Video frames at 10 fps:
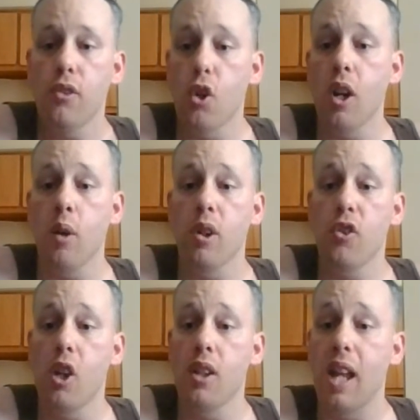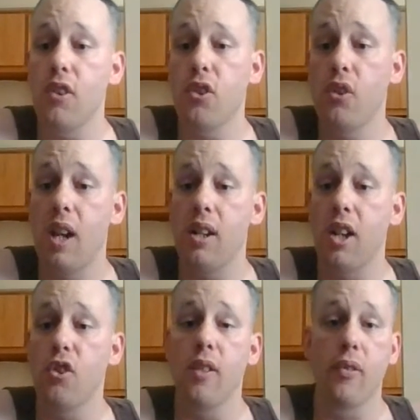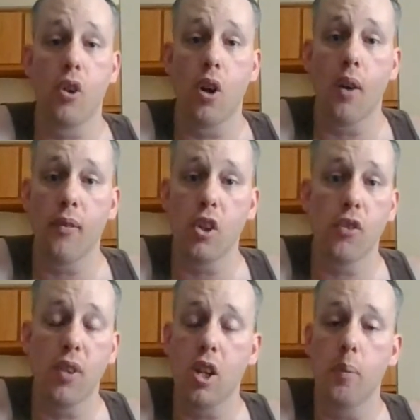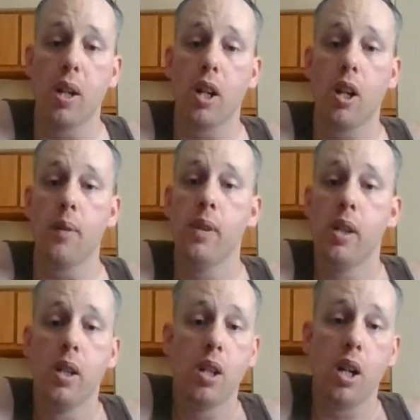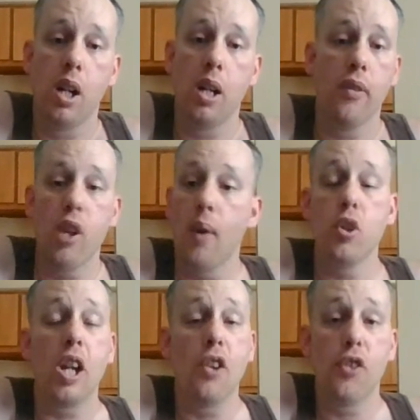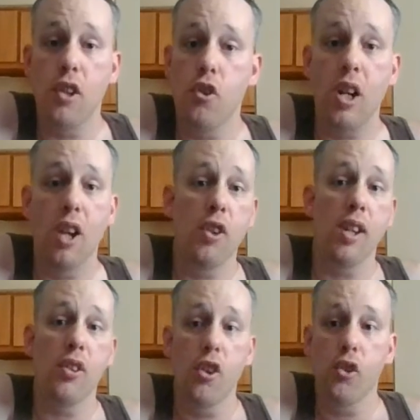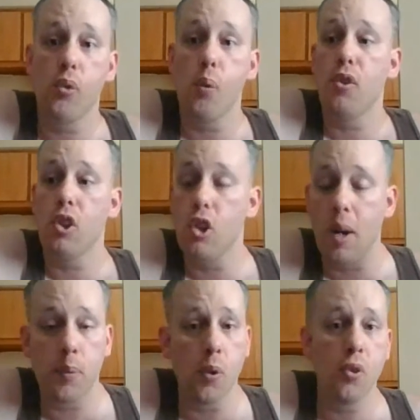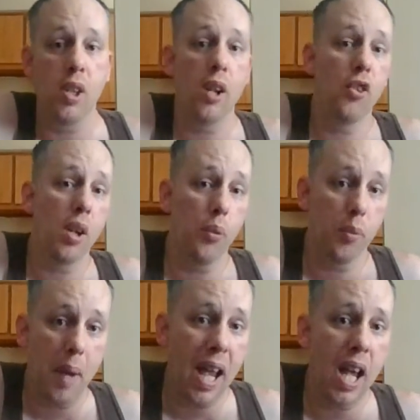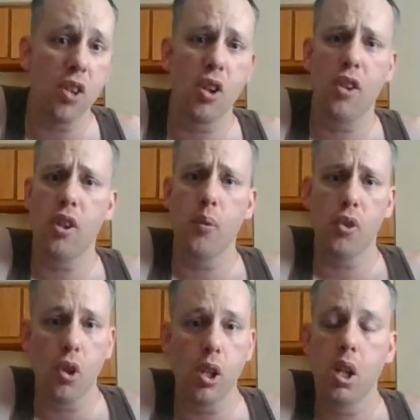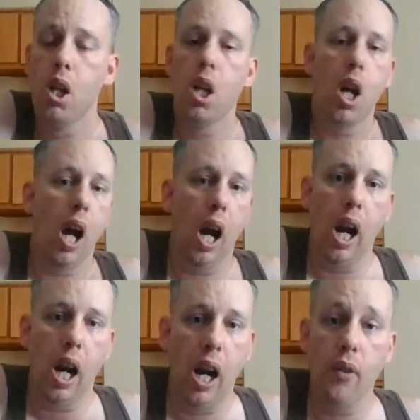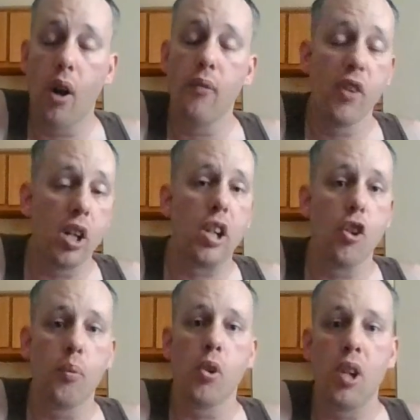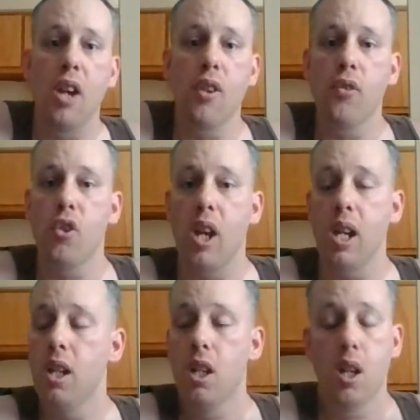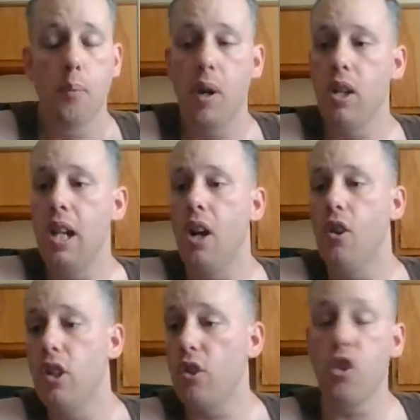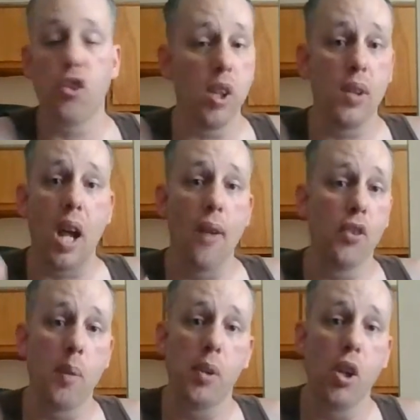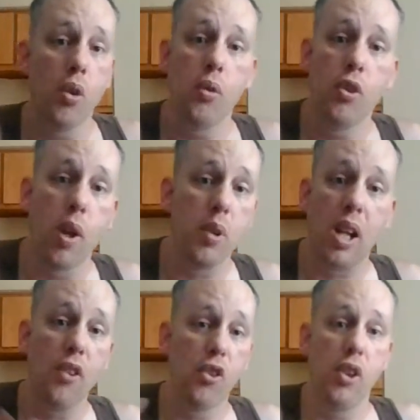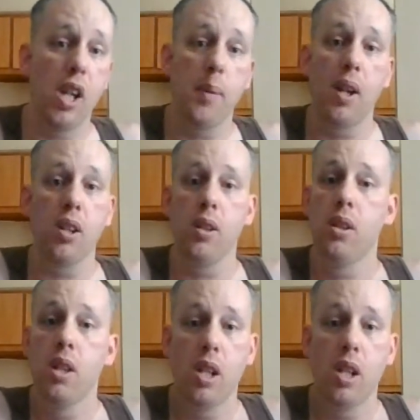So anyways, that's it for this video. But tell me what you guys think. Do you guys think this was a good episode? Do you guys think it was bad? Do you guys think it was good? I'm very curious what you guys have to say. But yeah, just leave your comments down below. Tell me what you guys think about it.